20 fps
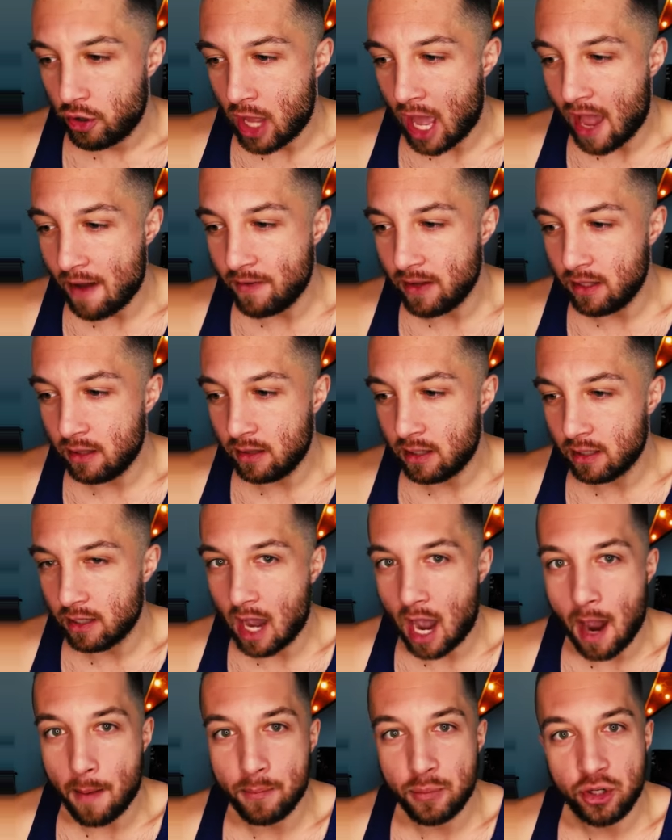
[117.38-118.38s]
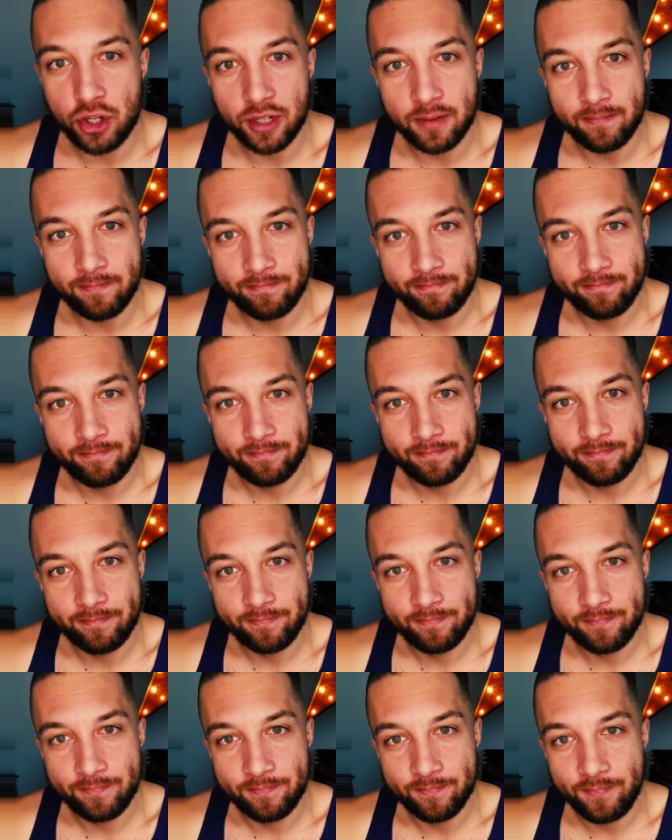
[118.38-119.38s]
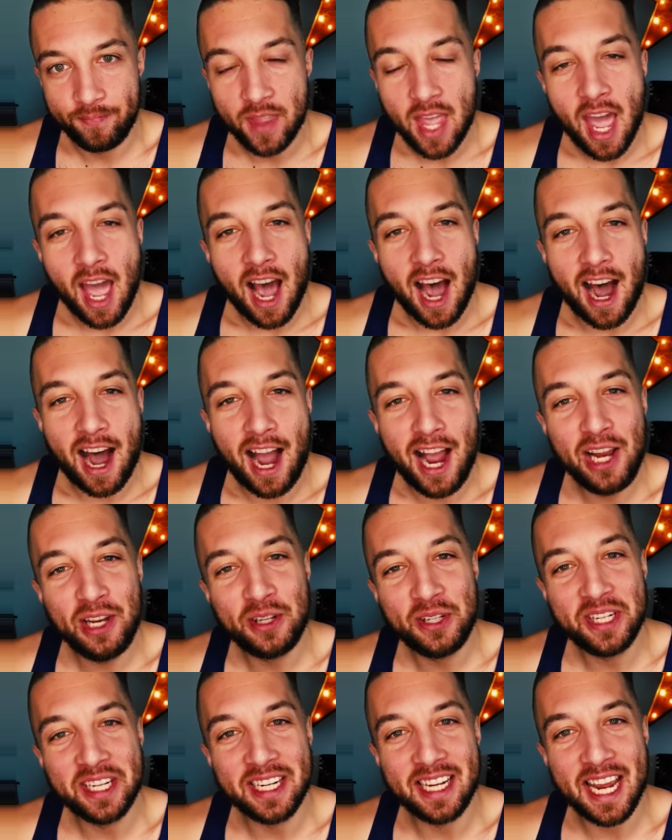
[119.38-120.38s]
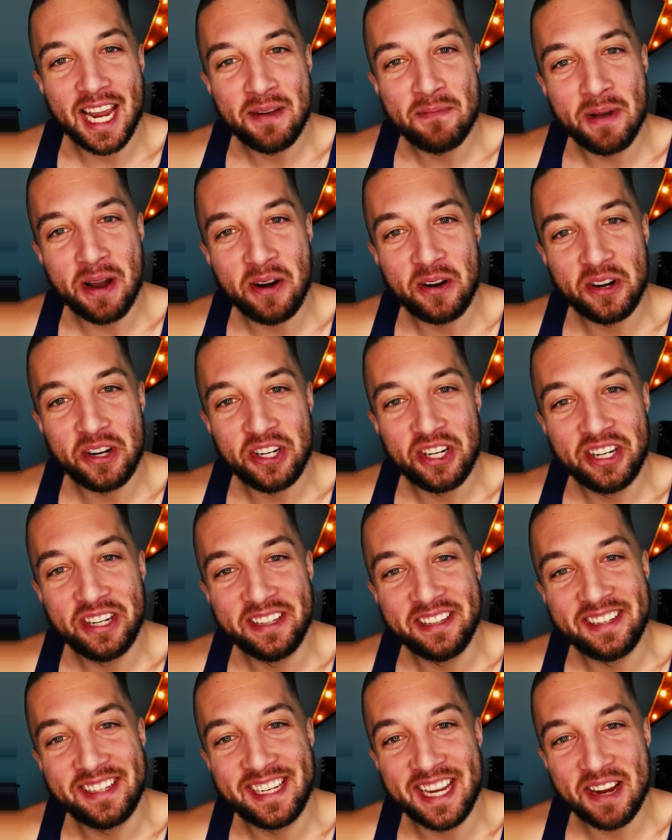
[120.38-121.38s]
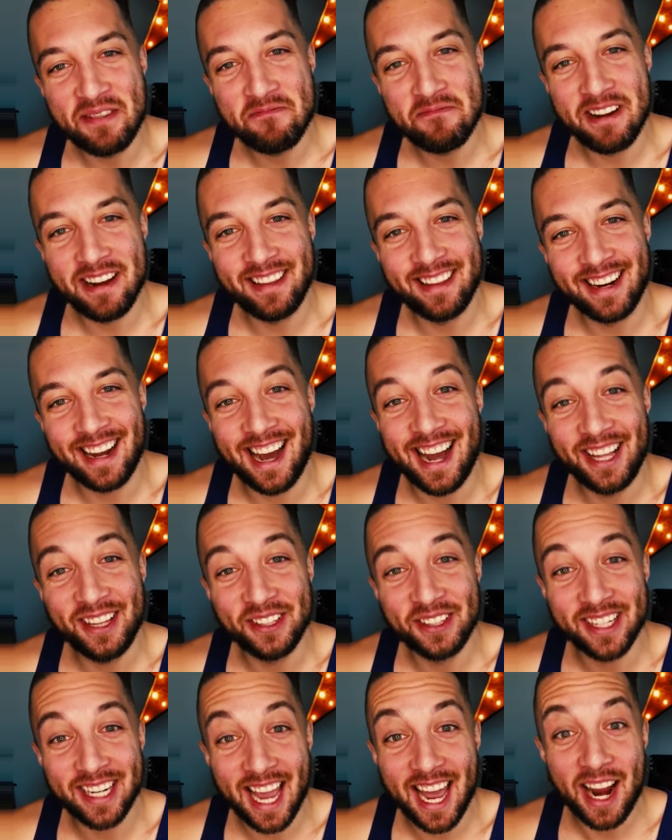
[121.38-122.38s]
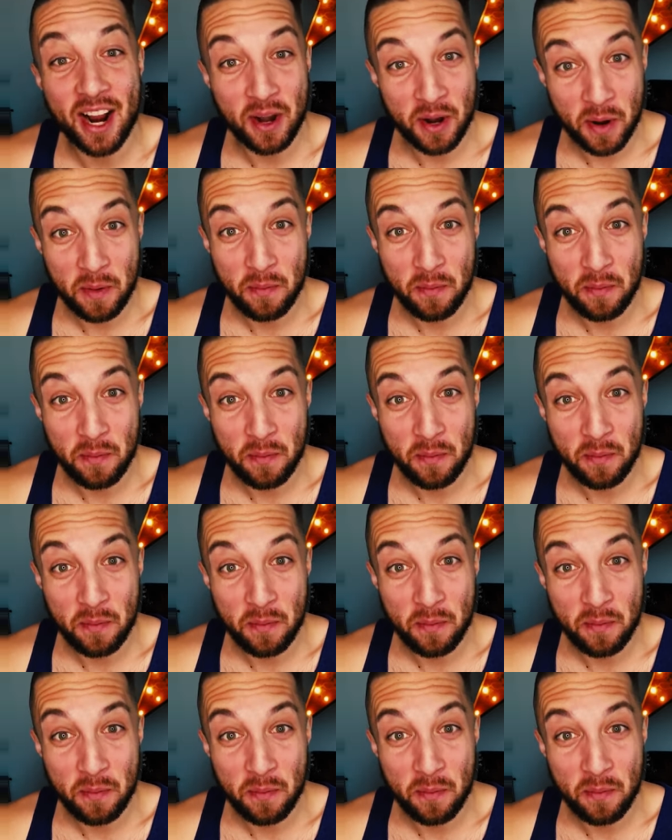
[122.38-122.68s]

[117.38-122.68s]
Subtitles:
Having the option. I look at gay marriage the same way that I look at